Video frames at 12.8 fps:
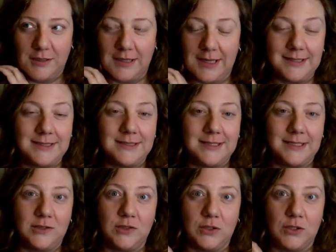classes
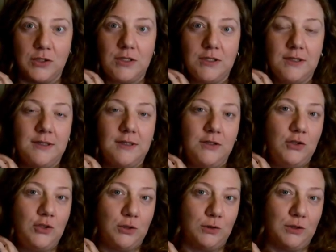I took
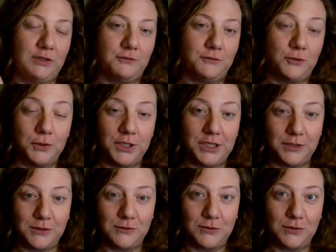during 4
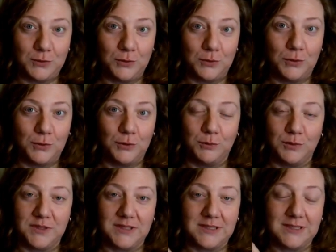years of school
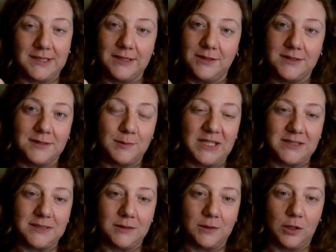was a single
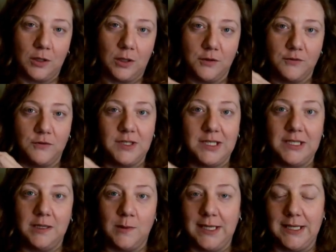semester of
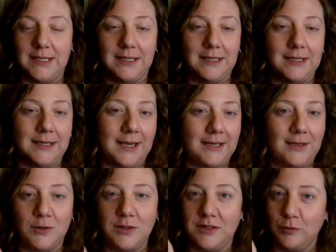video editing. I
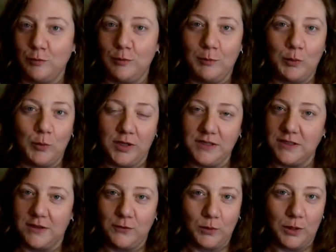don't even remember what
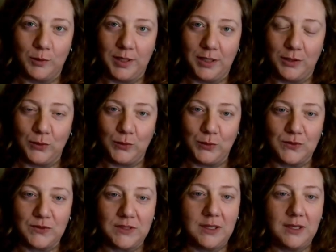software we
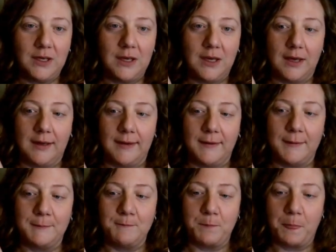used.
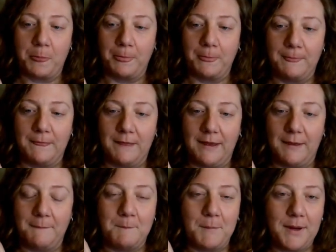Um,
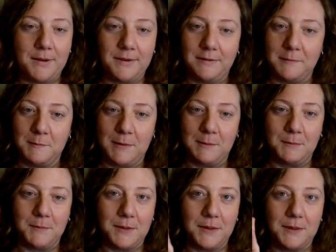I barely
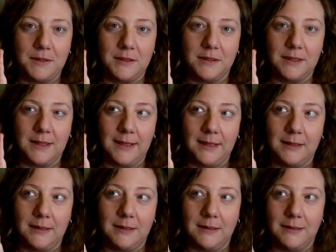remember, like,